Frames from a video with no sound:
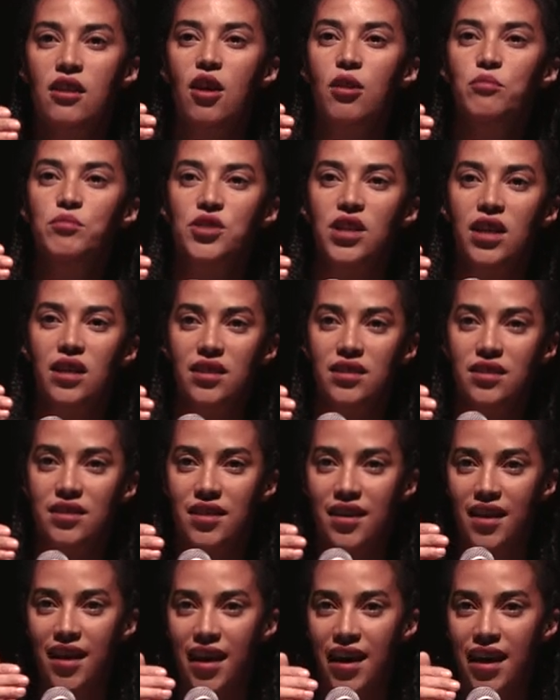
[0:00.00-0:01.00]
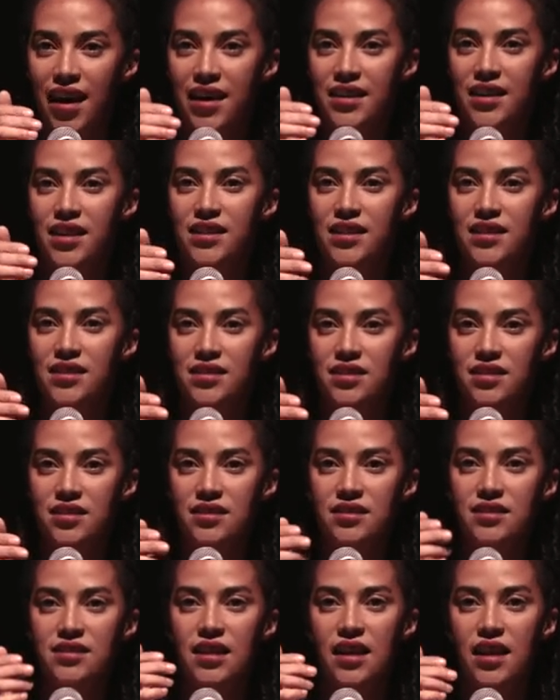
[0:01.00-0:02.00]
an object and a
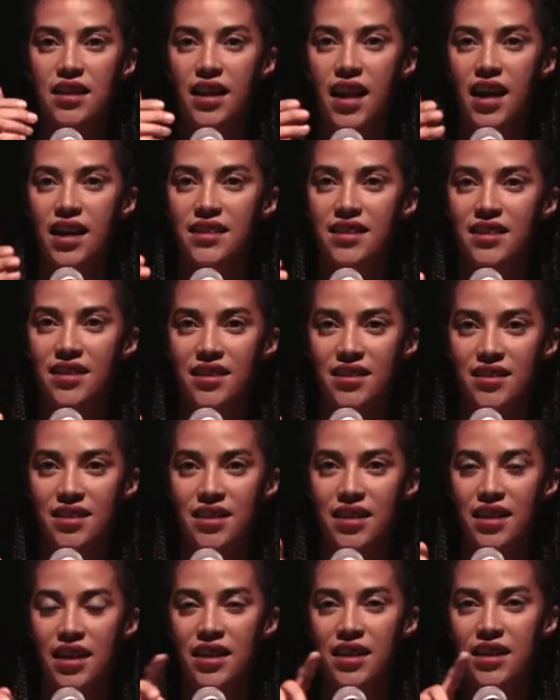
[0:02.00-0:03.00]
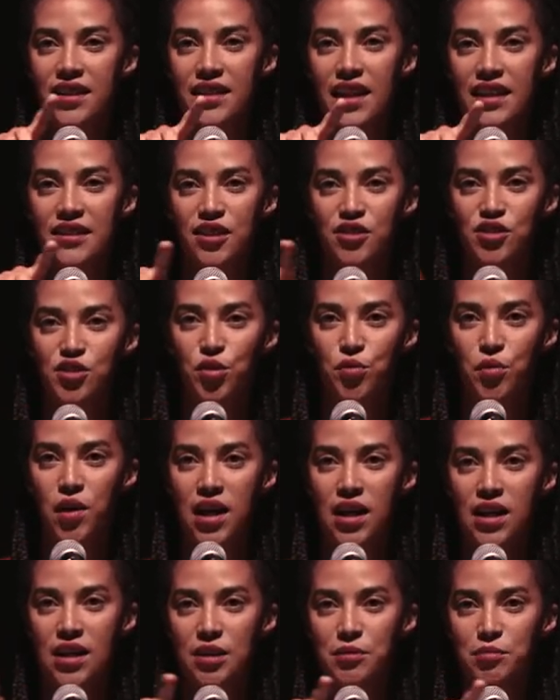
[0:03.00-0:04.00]
distance another that
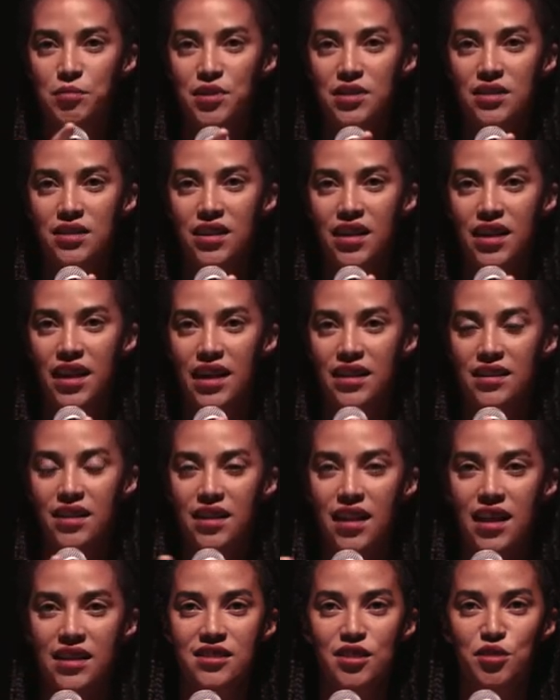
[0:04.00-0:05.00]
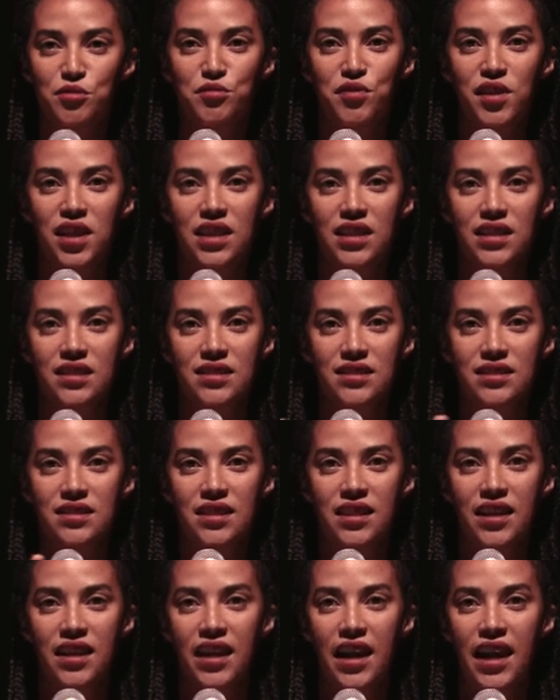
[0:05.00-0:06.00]
describes and
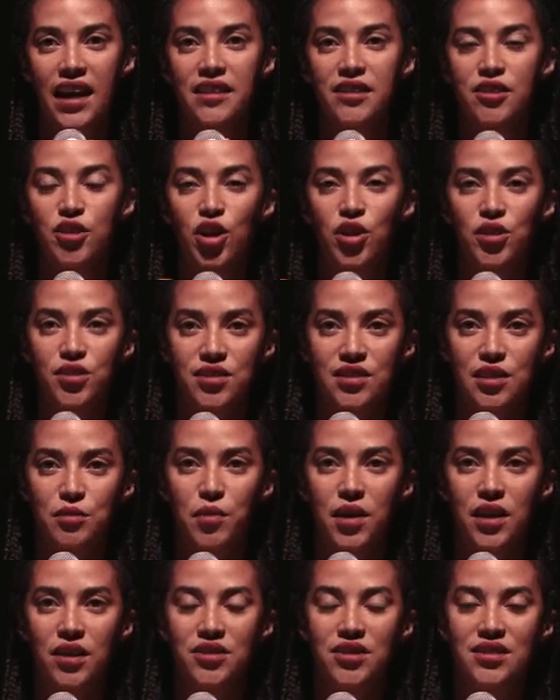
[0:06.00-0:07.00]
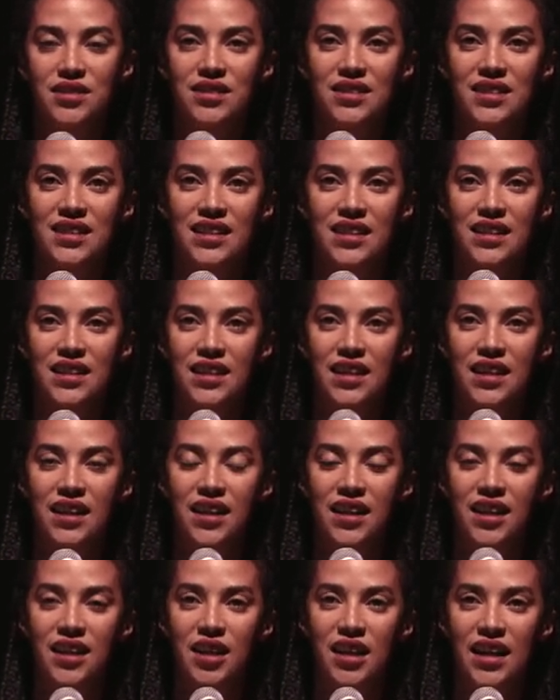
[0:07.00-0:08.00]
classifies and talks about.
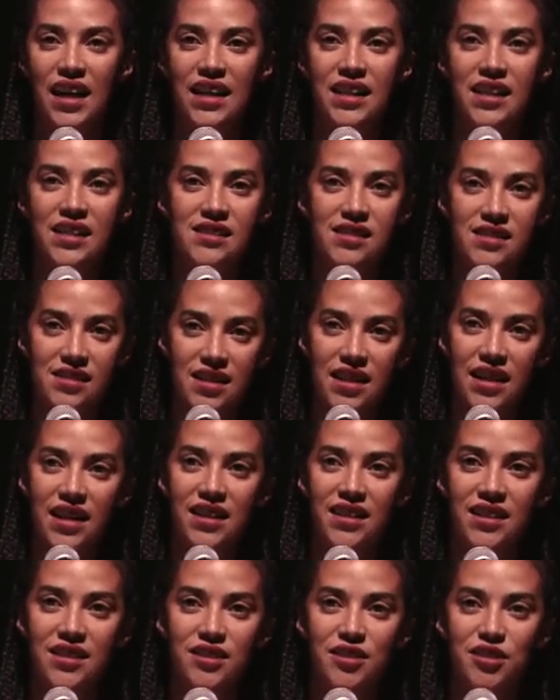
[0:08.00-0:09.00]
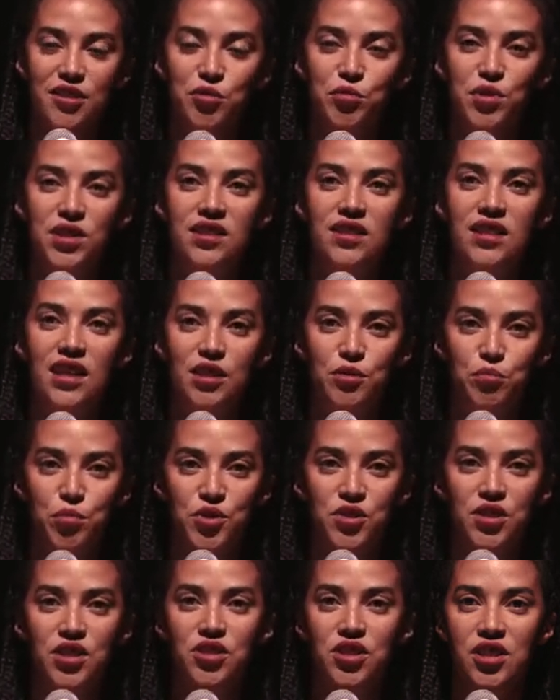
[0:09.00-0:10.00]
And instead, we start
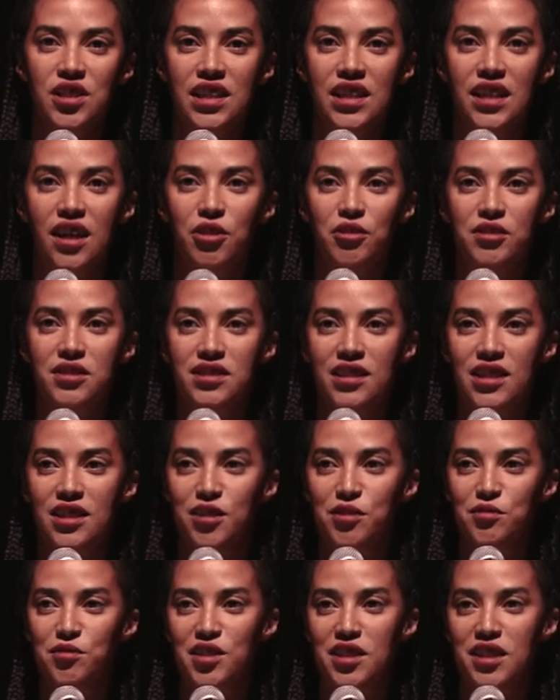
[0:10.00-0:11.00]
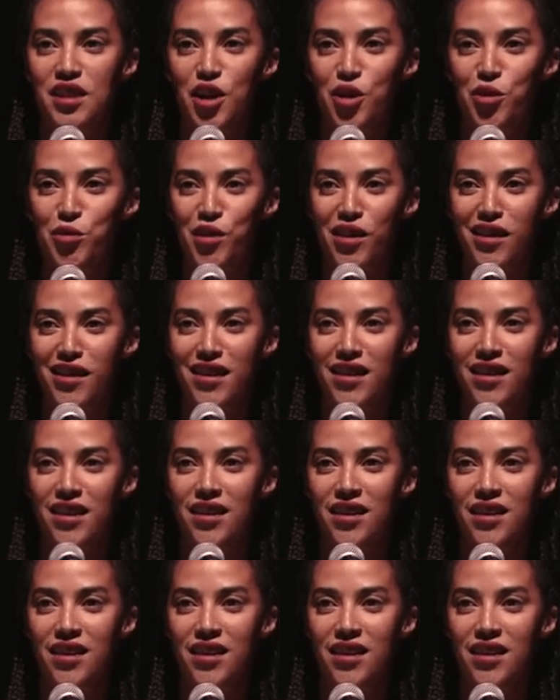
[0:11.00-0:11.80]
positioning ourselves in our